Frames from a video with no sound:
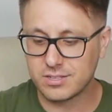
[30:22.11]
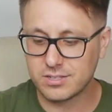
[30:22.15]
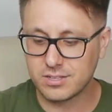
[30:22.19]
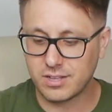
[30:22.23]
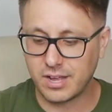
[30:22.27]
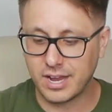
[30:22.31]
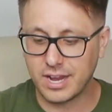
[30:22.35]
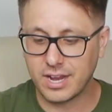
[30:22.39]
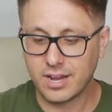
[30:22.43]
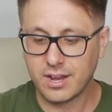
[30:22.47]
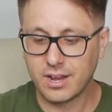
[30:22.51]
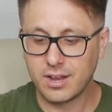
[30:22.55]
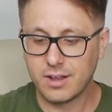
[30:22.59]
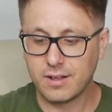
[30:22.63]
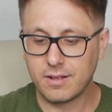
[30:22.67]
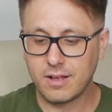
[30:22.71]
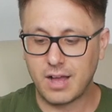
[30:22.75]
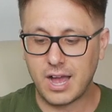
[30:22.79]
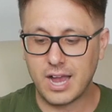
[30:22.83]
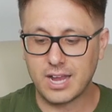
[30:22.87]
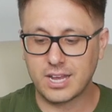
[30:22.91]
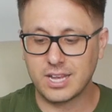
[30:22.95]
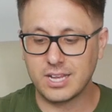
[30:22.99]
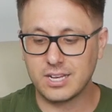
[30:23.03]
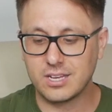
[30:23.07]
Like,
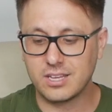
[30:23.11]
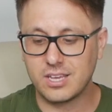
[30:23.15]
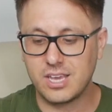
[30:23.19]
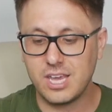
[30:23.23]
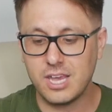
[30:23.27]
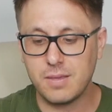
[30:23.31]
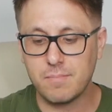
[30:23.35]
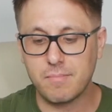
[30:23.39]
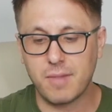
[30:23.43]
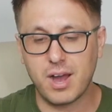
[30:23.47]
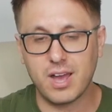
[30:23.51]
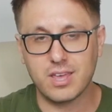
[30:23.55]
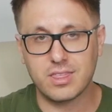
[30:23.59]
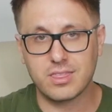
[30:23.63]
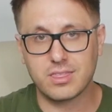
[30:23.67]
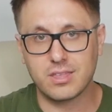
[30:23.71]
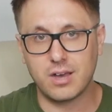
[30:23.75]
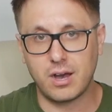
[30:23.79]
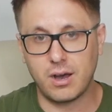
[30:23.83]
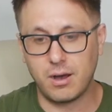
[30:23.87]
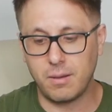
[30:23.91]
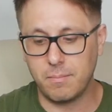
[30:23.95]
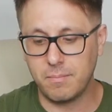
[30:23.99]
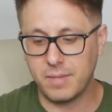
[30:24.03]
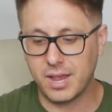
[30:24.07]
I can keep my
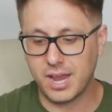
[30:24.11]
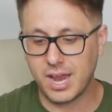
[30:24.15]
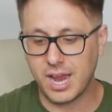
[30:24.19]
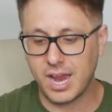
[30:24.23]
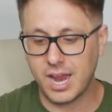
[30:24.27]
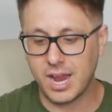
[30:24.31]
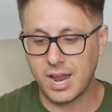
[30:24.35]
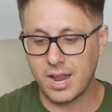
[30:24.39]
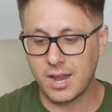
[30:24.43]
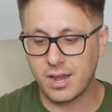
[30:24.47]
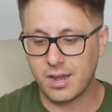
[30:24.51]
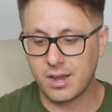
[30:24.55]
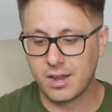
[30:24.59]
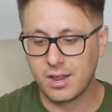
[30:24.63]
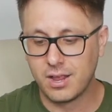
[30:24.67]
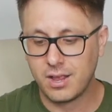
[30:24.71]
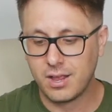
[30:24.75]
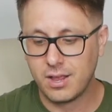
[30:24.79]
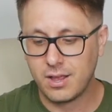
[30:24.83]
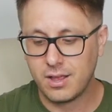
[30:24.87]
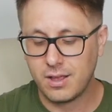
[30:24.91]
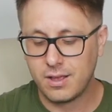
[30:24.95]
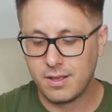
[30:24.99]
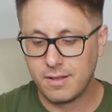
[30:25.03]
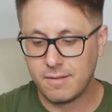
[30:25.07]
thumb and
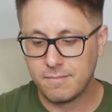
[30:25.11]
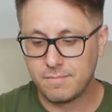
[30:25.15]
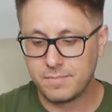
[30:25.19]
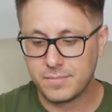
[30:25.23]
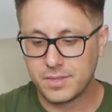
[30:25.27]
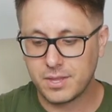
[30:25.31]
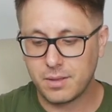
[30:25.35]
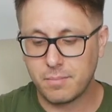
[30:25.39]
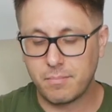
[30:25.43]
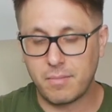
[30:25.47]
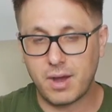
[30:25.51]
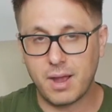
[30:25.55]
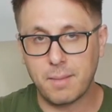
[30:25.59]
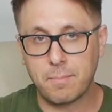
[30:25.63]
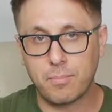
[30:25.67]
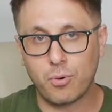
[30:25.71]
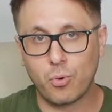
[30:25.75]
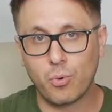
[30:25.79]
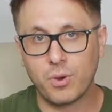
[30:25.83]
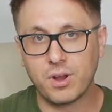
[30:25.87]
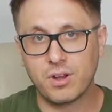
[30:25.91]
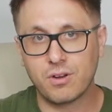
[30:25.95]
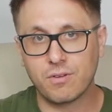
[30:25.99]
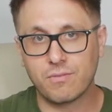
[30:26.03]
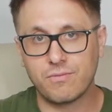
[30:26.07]
my
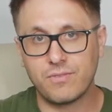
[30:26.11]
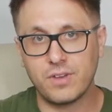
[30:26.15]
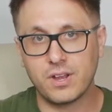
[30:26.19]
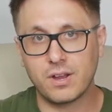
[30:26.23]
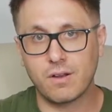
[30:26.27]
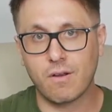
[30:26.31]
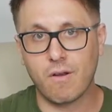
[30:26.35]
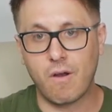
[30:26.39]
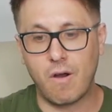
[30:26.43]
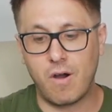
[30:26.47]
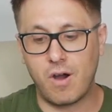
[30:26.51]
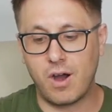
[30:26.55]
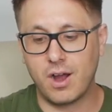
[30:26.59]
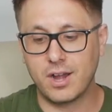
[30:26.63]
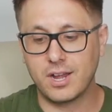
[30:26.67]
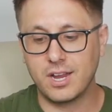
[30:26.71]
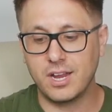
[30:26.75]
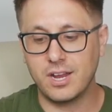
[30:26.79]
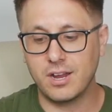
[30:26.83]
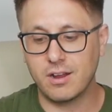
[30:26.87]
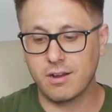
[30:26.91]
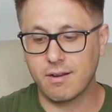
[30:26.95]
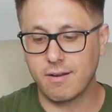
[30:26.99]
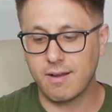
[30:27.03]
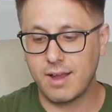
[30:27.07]
pointer finger on
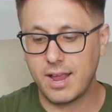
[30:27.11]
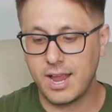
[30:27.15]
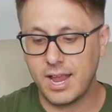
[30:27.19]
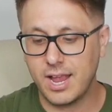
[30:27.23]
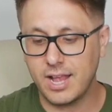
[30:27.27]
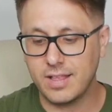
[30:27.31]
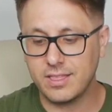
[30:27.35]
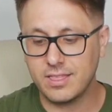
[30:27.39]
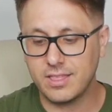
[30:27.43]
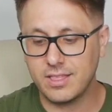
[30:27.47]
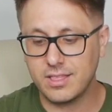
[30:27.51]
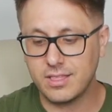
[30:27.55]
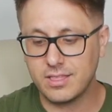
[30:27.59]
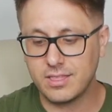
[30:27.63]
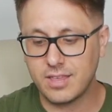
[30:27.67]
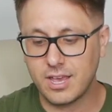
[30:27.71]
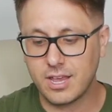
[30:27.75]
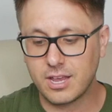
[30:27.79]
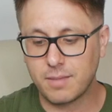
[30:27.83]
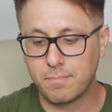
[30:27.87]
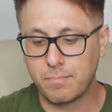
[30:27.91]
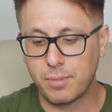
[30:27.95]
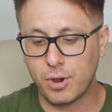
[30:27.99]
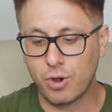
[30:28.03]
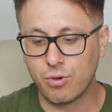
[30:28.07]
here, and they
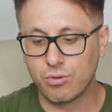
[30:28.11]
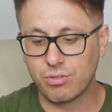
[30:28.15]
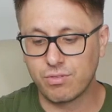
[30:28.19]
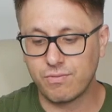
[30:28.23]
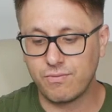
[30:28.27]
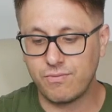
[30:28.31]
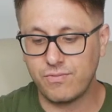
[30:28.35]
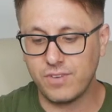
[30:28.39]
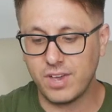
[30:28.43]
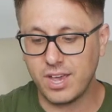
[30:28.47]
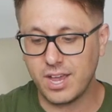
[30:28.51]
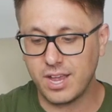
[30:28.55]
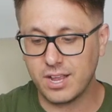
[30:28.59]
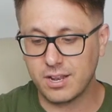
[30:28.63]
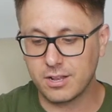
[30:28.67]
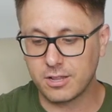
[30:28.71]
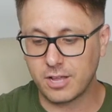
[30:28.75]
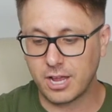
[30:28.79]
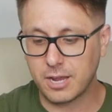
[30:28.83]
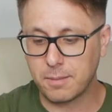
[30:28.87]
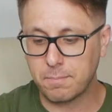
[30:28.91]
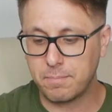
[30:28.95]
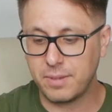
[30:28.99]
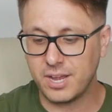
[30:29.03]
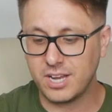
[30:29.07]
both fit.
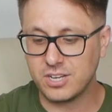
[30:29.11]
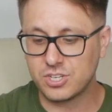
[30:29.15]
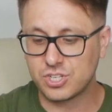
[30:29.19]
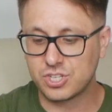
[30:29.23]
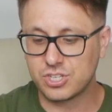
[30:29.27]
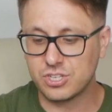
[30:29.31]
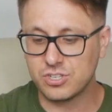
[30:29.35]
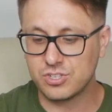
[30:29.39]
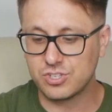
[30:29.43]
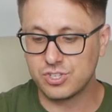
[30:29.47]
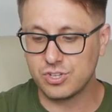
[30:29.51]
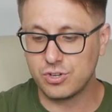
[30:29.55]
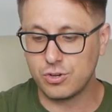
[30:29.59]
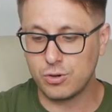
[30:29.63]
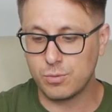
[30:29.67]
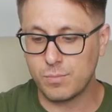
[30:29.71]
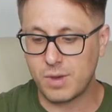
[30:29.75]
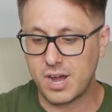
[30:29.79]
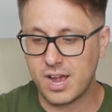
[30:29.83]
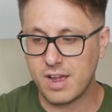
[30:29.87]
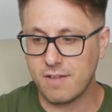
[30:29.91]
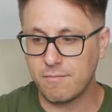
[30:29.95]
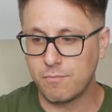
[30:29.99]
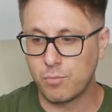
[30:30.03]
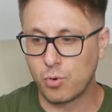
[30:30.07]
Like, pinch to zoom,
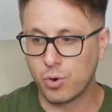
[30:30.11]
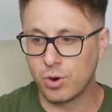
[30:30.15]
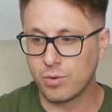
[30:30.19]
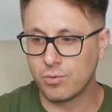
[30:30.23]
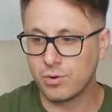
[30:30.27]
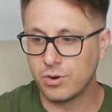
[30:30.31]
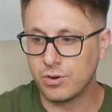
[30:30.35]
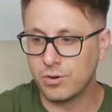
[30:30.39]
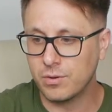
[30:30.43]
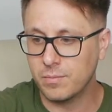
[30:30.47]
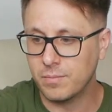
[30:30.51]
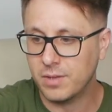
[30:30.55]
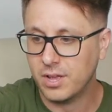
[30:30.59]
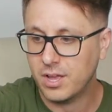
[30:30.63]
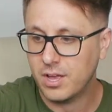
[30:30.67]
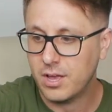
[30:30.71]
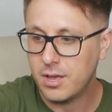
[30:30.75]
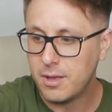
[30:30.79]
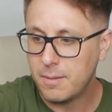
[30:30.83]
I have more room.